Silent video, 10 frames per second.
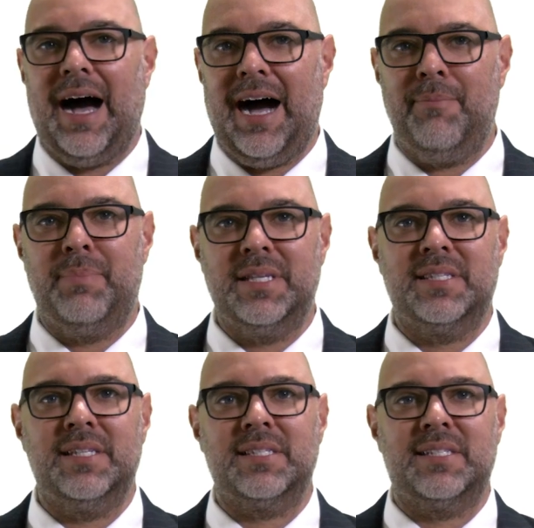I'm
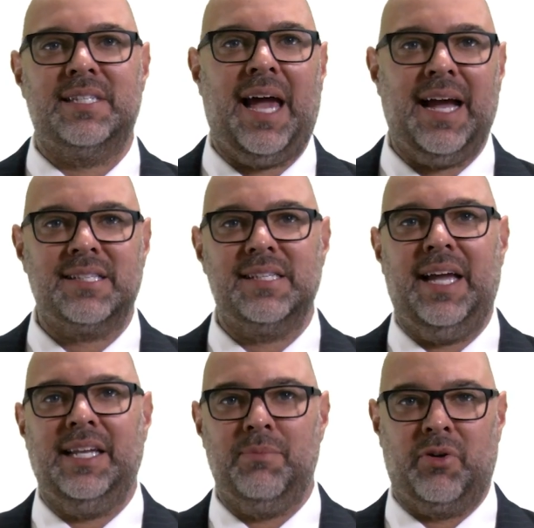business, tax,
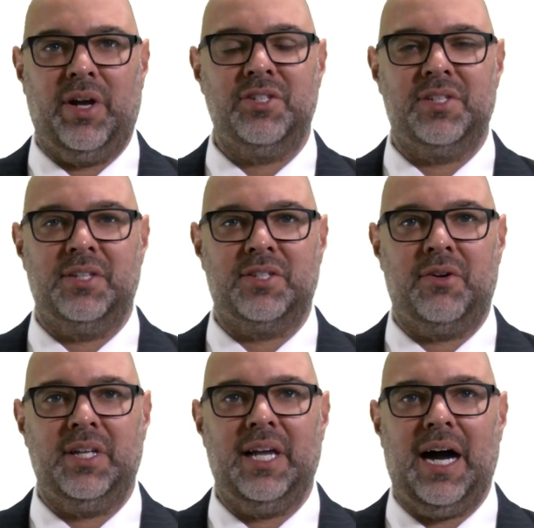and immigration
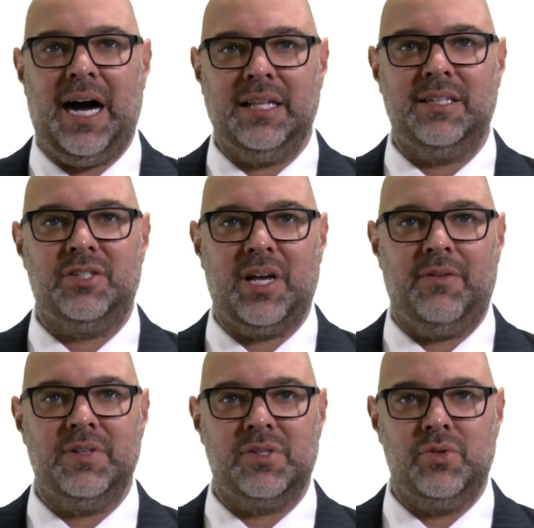attorney Ali
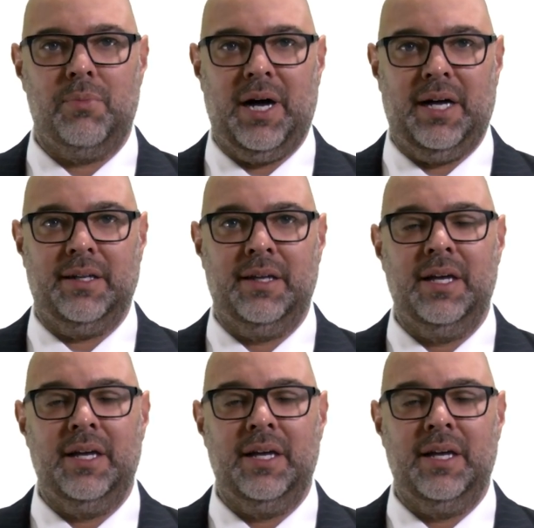Chavez-Subban,